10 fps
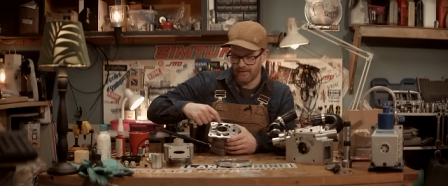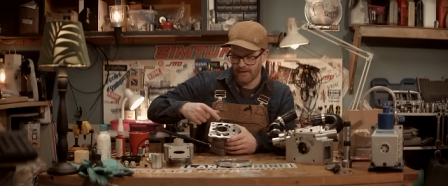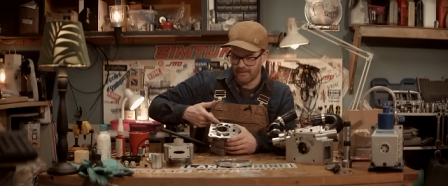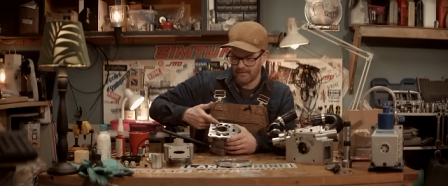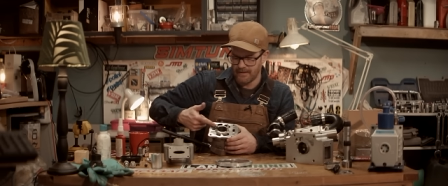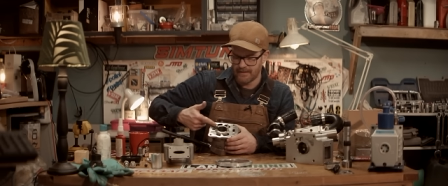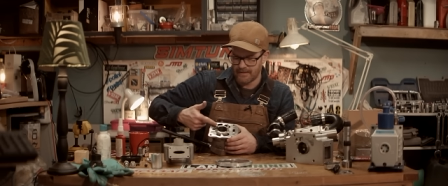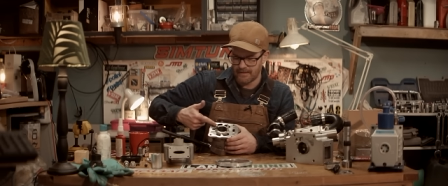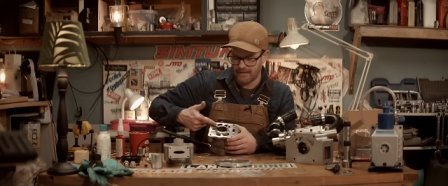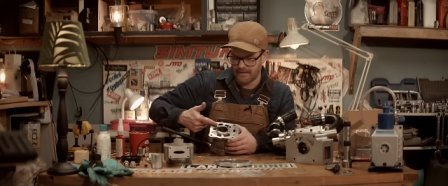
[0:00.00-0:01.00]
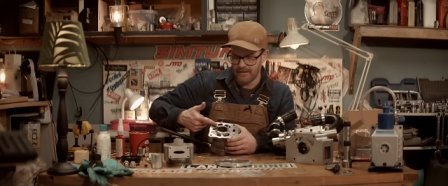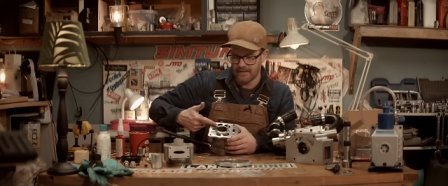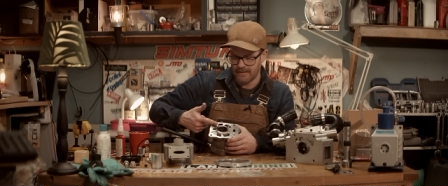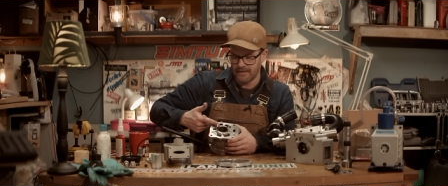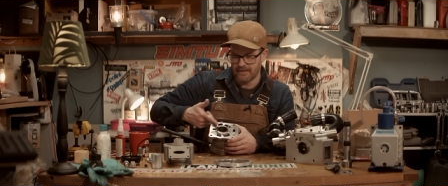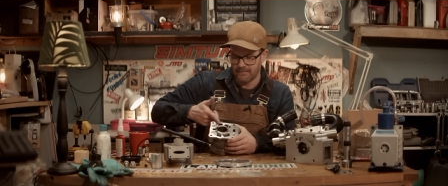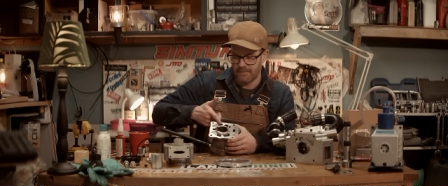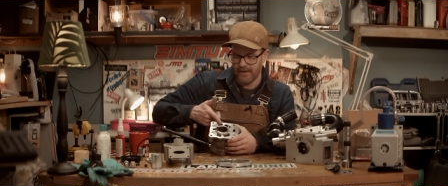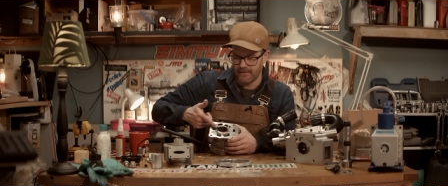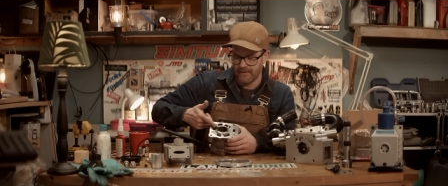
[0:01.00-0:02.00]
like this this isn't
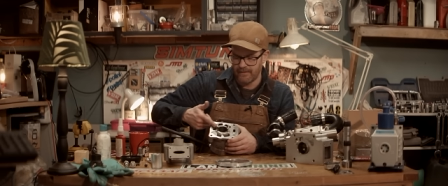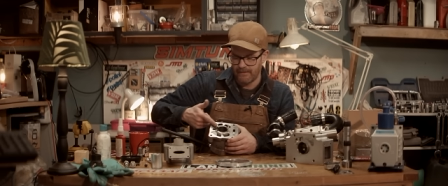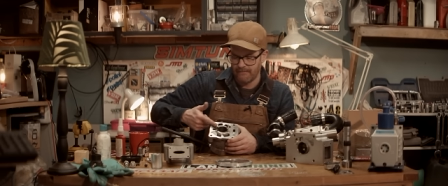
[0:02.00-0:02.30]
better